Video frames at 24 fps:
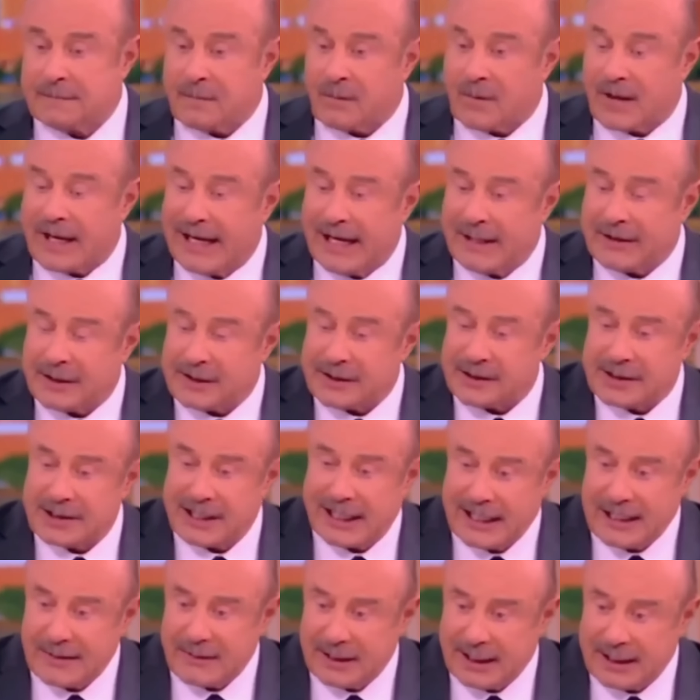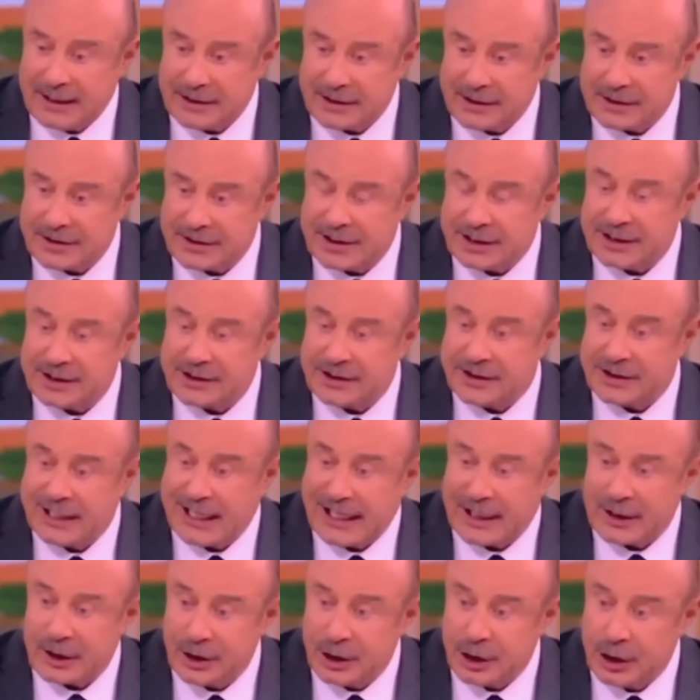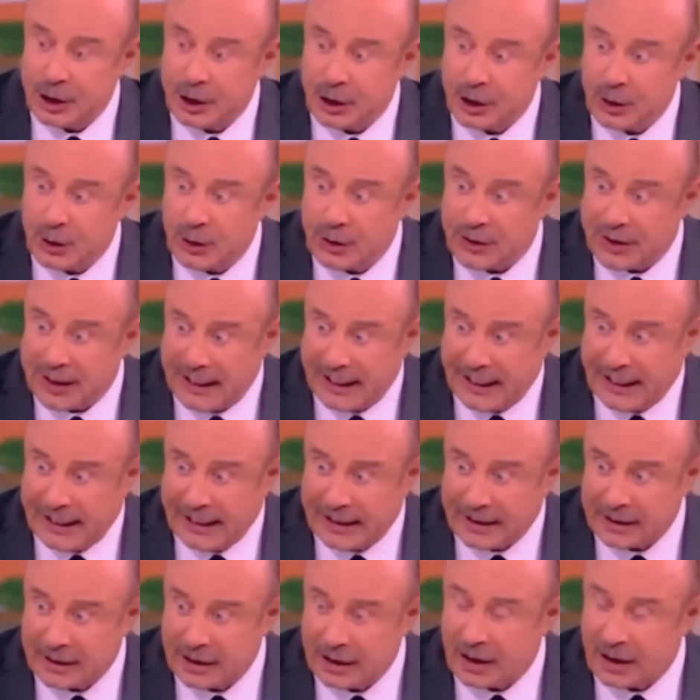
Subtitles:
And the same agencies that knew that